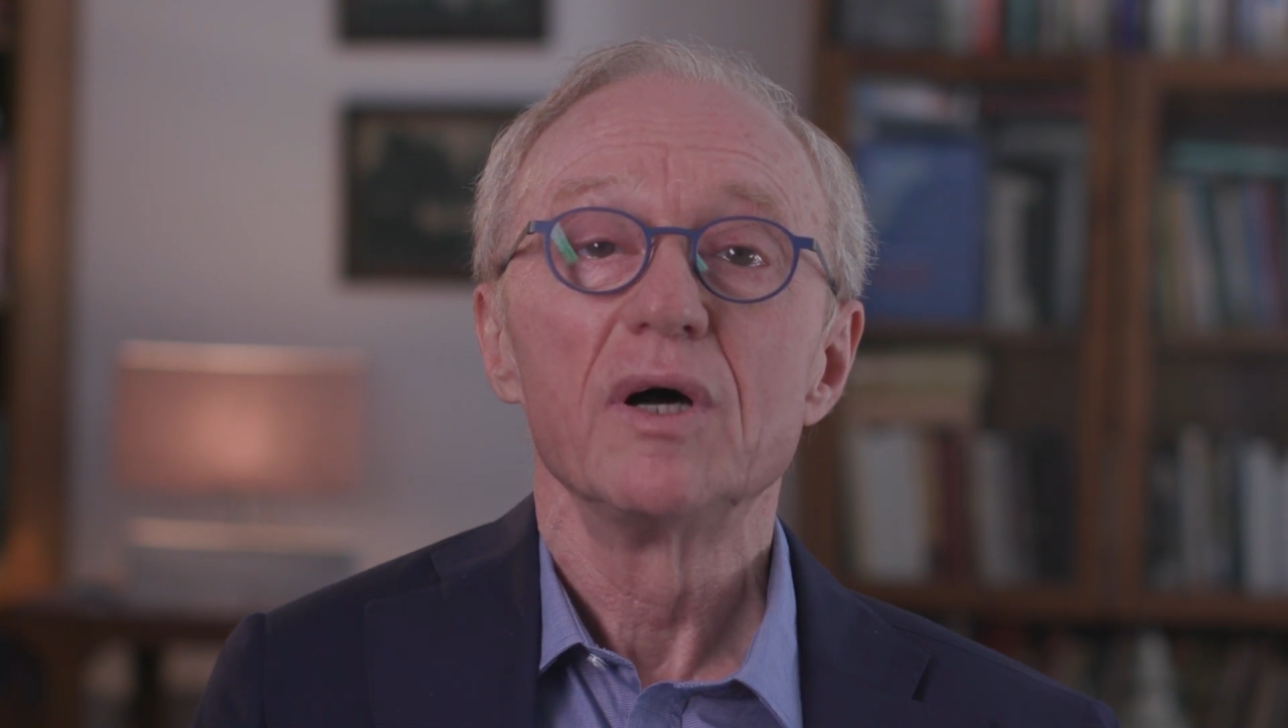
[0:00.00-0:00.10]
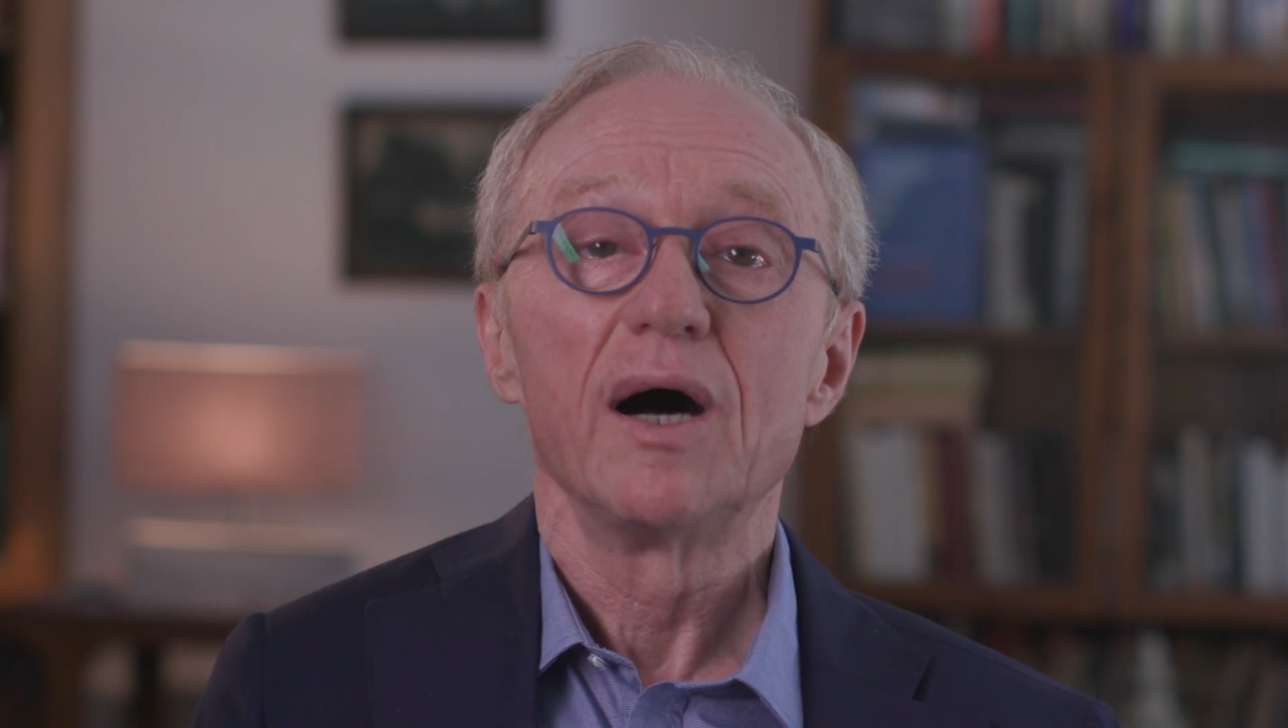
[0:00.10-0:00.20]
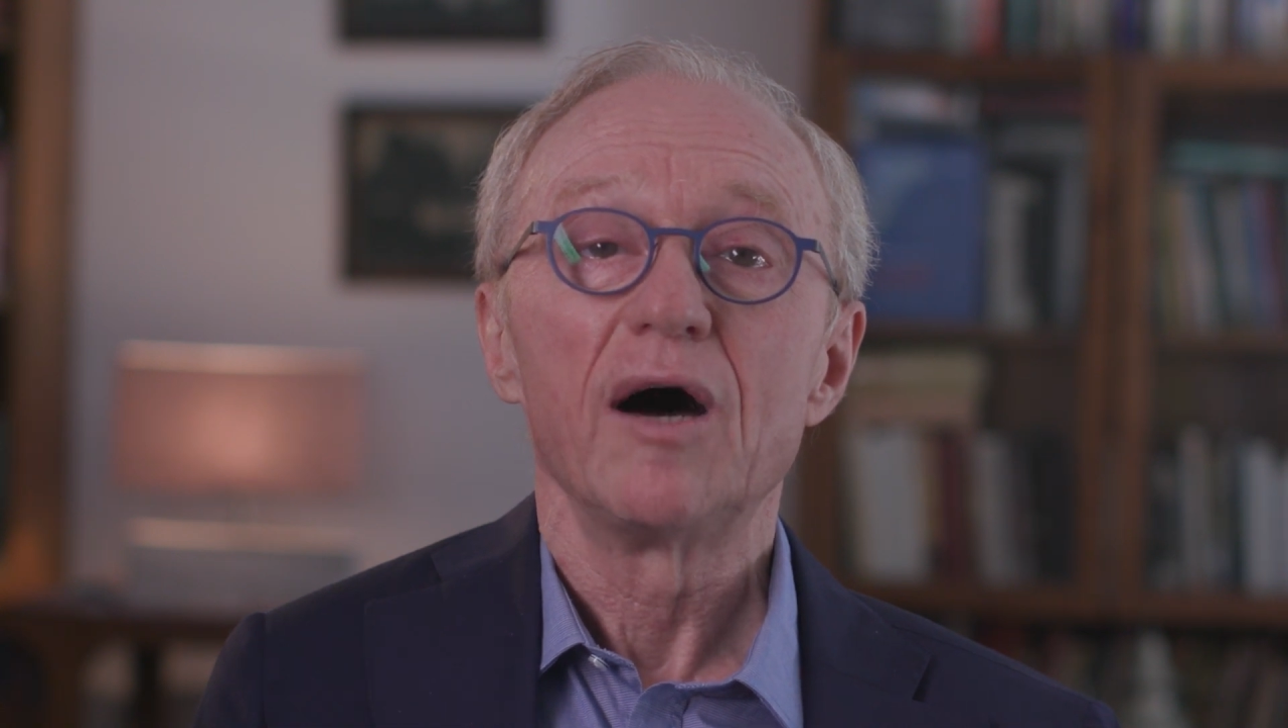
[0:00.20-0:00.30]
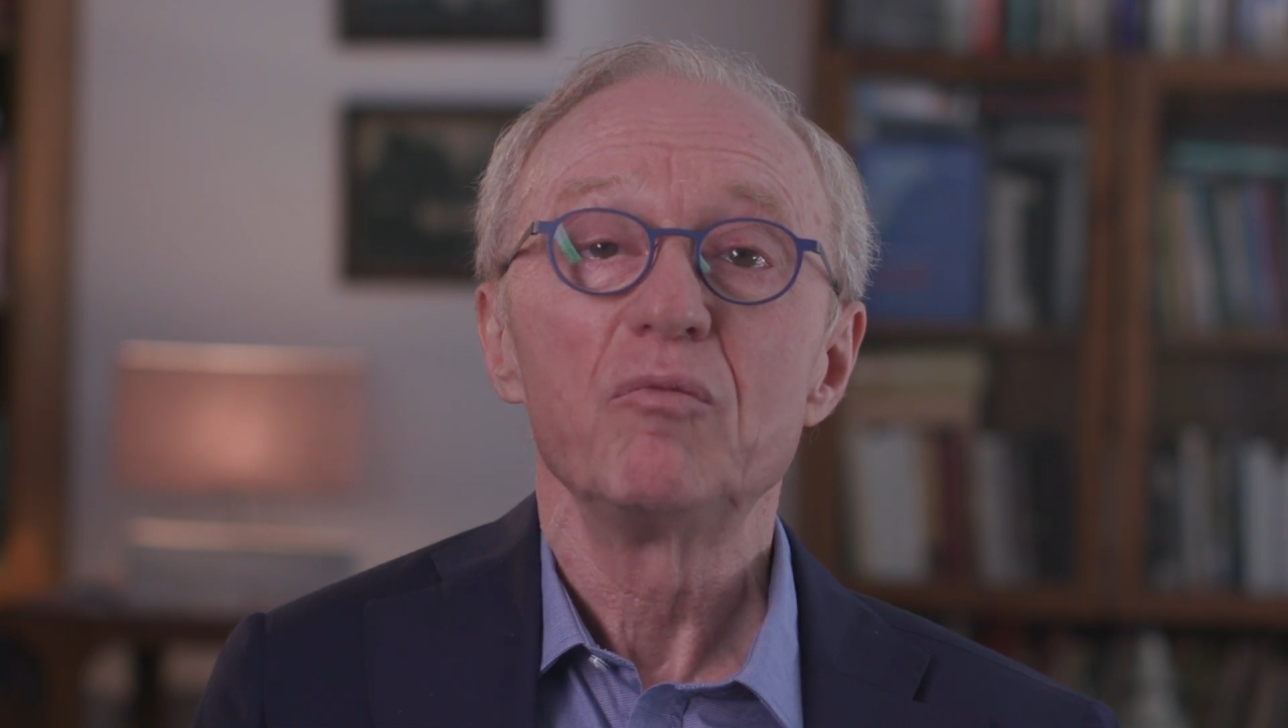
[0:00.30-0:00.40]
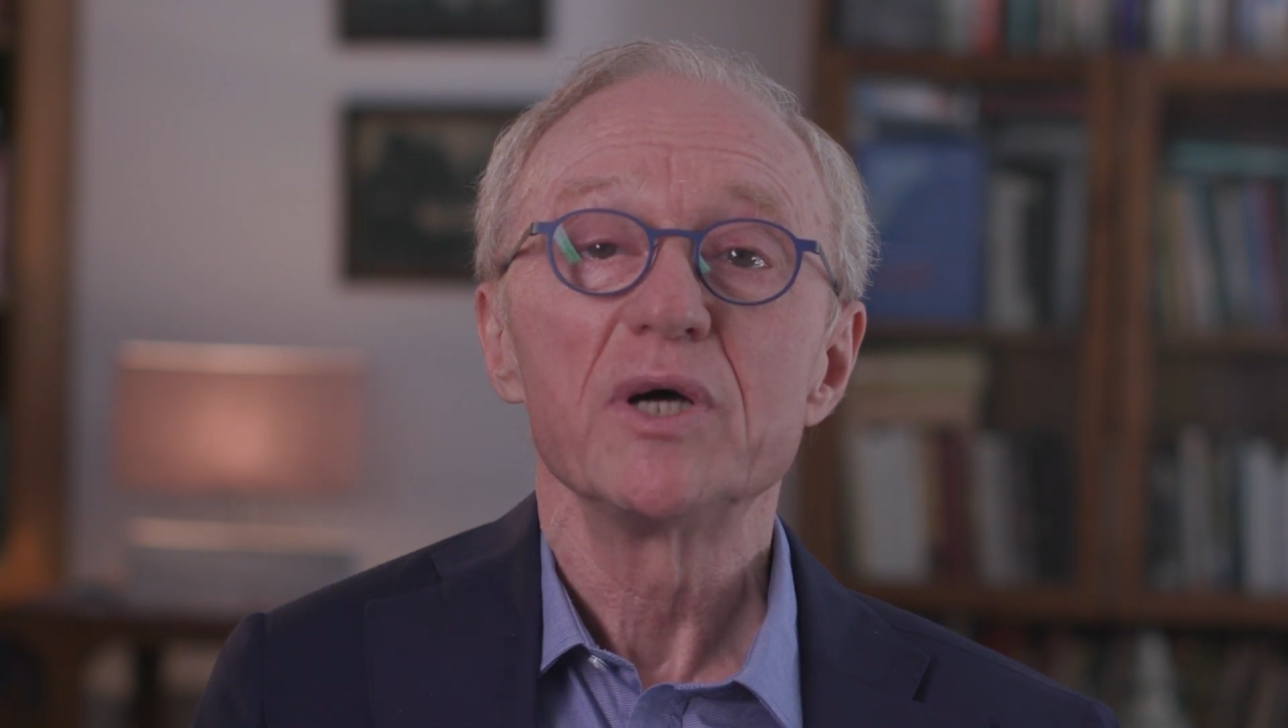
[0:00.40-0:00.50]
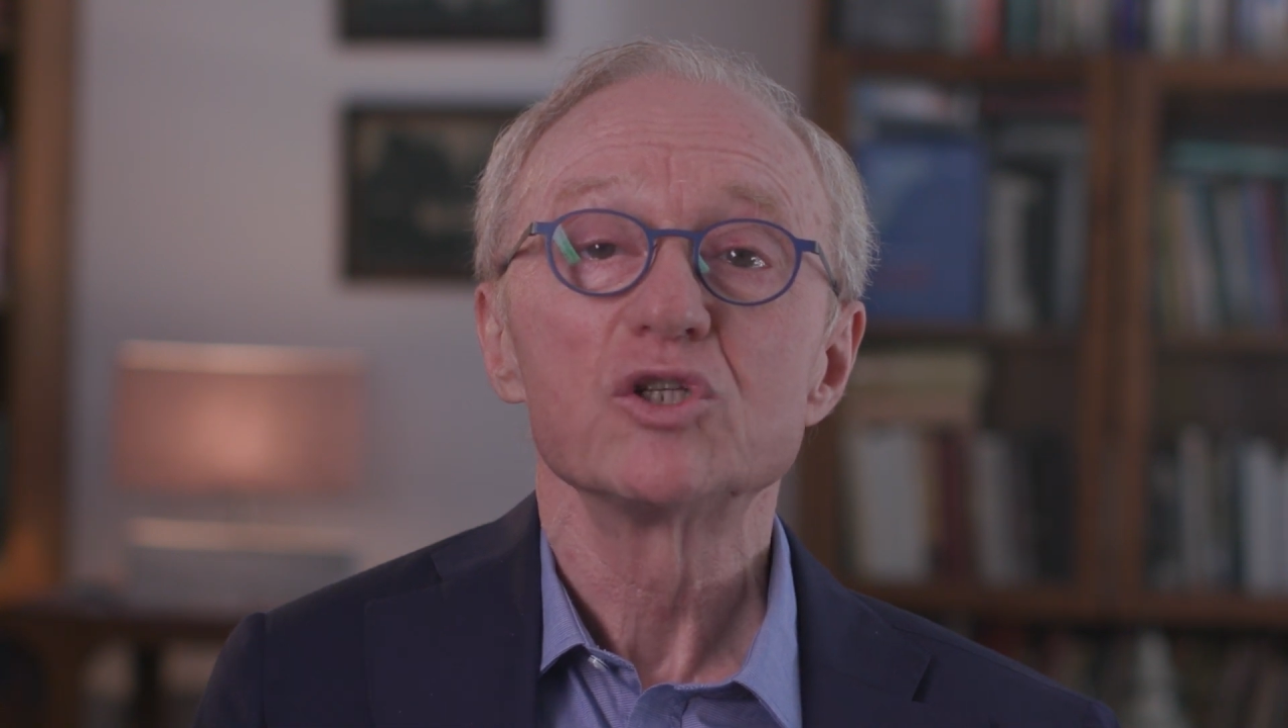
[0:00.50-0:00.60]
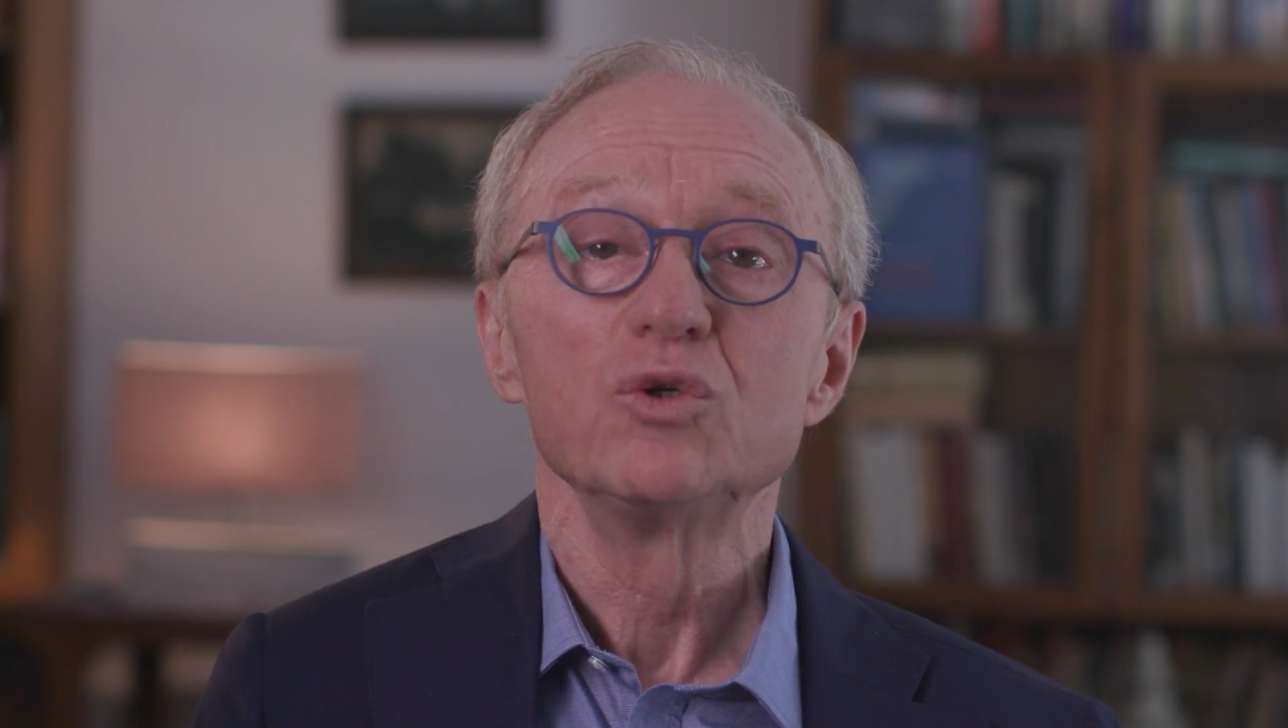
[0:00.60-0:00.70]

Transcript: how much